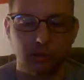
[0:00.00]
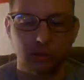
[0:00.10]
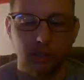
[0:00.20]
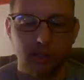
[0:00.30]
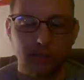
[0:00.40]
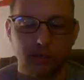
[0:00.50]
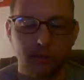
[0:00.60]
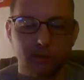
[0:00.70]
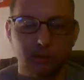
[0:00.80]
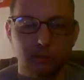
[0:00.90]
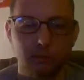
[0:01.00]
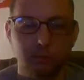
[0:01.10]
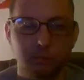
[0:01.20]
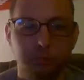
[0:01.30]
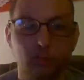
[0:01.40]
he let in
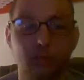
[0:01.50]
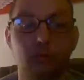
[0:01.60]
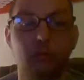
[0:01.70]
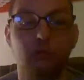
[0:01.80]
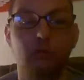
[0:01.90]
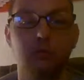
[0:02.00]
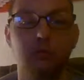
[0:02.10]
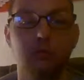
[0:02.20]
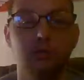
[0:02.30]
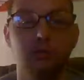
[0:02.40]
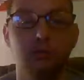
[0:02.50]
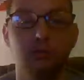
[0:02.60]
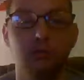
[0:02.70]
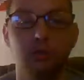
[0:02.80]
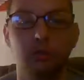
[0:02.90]
two pretty quick ones too.
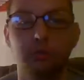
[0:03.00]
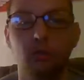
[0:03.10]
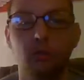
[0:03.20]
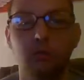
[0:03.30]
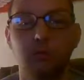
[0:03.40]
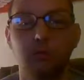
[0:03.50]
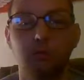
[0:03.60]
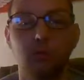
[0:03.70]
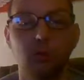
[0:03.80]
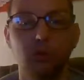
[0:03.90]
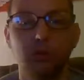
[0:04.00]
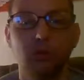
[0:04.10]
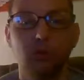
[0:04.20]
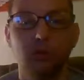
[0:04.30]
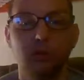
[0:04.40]
So both
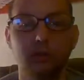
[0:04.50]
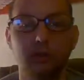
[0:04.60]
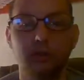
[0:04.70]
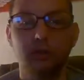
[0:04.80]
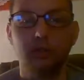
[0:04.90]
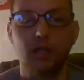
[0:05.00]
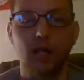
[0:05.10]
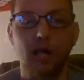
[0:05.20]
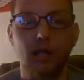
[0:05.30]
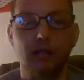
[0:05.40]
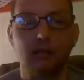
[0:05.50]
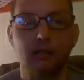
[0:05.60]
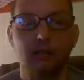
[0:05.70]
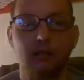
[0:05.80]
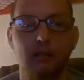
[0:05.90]
goalies did not
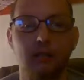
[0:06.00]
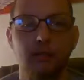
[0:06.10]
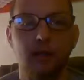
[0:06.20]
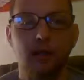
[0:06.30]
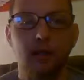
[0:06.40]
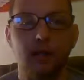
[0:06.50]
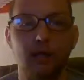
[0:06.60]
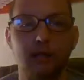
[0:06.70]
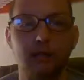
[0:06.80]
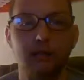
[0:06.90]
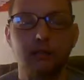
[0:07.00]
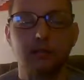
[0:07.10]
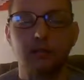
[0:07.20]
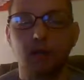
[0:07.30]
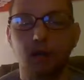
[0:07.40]

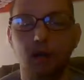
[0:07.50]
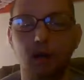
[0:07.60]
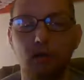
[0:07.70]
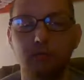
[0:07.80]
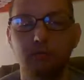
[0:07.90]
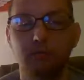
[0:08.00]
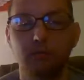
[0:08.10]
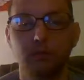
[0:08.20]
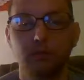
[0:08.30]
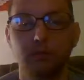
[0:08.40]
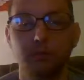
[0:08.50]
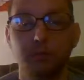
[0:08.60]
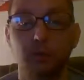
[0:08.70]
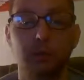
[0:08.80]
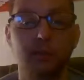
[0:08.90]
start off
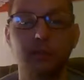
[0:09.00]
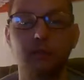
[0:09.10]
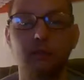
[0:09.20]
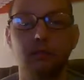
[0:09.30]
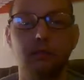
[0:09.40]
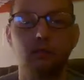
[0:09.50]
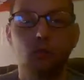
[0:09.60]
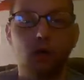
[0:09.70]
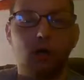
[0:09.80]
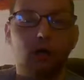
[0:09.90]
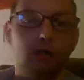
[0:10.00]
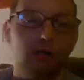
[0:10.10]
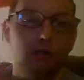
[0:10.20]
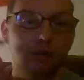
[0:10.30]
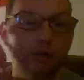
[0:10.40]
particularly well.
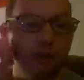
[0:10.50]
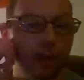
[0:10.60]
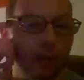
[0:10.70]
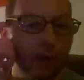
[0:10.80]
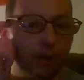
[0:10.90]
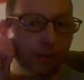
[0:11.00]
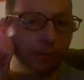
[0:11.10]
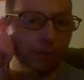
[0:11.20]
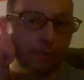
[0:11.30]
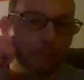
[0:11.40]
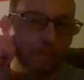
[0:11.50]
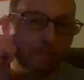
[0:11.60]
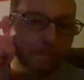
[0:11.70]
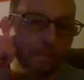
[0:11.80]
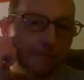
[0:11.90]
Um,
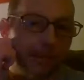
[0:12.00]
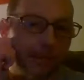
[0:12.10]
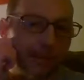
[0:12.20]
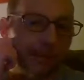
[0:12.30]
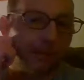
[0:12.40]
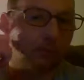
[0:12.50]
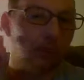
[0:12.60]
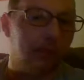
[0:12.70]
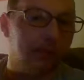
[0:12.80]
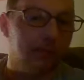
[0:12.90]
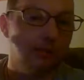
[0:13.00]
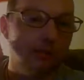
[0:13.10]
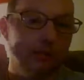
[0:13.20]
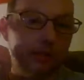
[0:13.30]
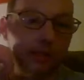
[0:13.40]
but they corrected,
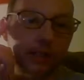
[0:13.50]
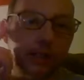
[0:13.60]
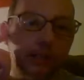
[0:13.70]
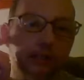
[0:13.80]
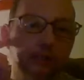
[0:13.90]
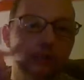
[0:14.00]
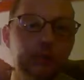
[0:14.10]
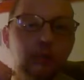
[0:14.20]
and